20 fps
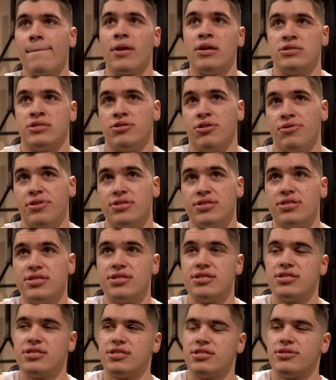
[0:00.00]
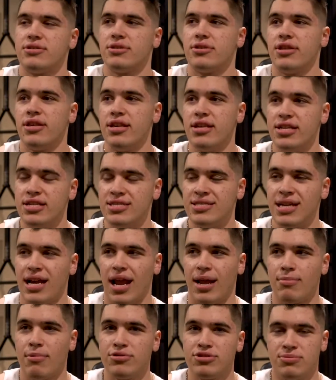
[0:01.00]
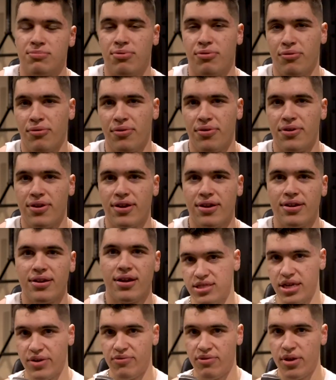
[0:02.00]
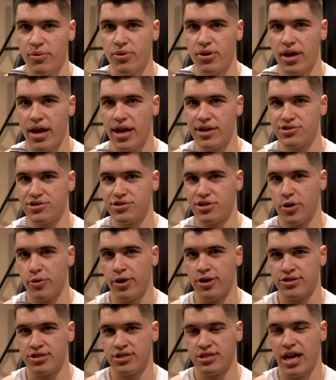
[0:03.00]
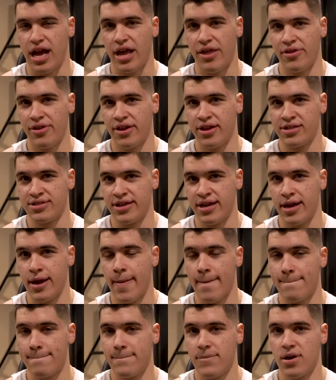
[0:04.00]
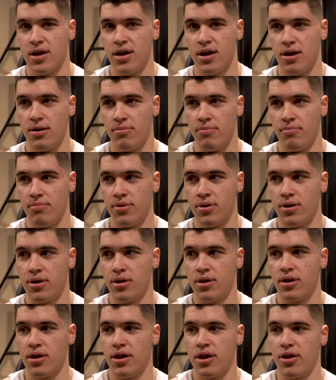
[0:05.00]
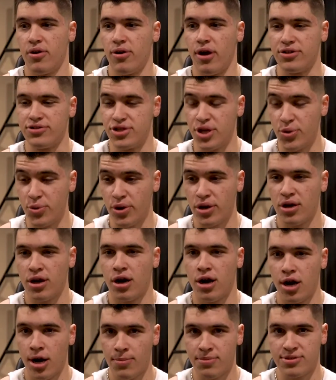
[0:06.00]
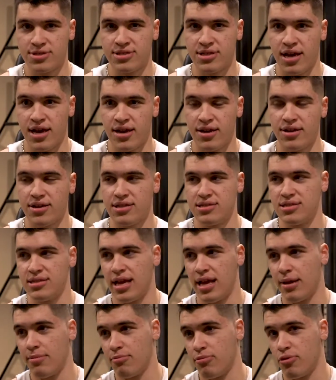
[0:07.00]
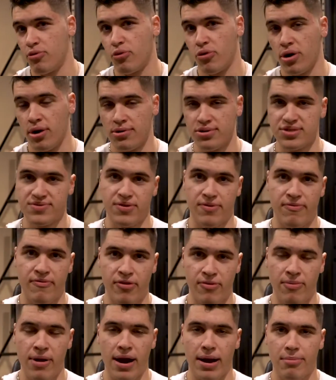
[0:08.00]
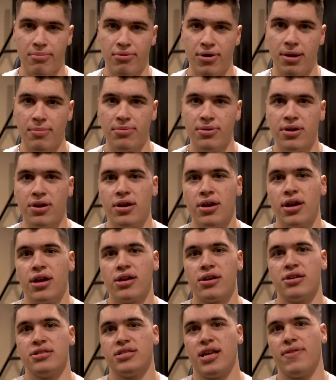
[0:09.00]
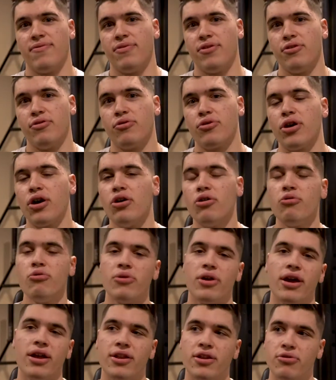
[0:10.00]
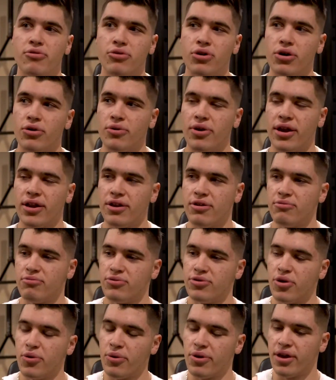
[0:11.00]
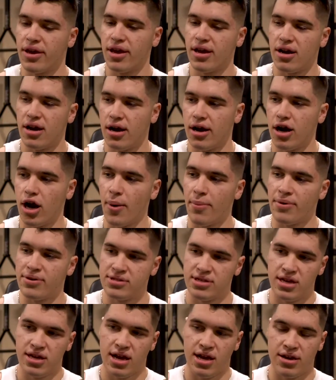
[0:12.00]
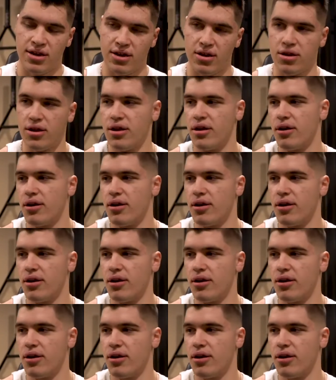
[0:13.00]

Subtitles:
So this is the second most important thing. So you really want to answer the questions on the exam until you get 100%. Same goes for PocketPrep, because if you go and you don't get 100% on